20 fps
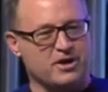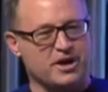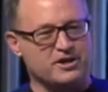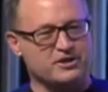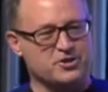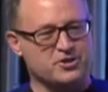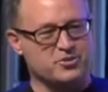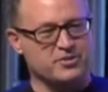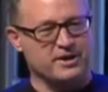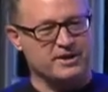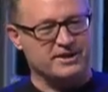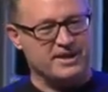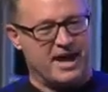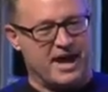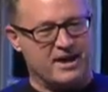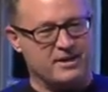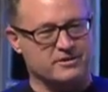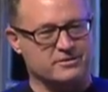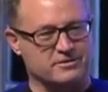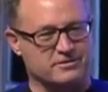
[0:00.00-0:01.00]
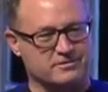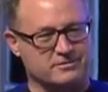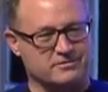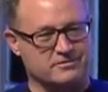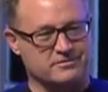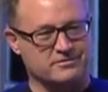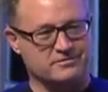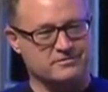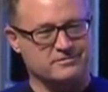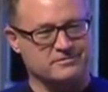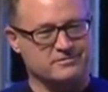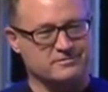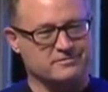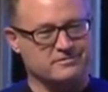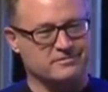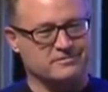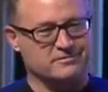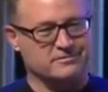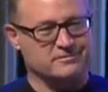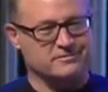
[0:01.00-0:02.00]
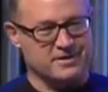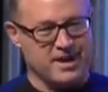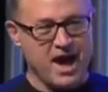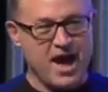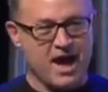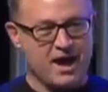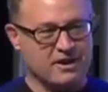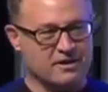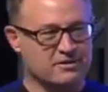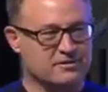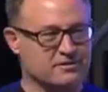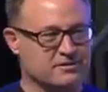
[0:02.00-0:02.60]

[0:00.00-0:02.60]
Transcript: by doing that? Yeah.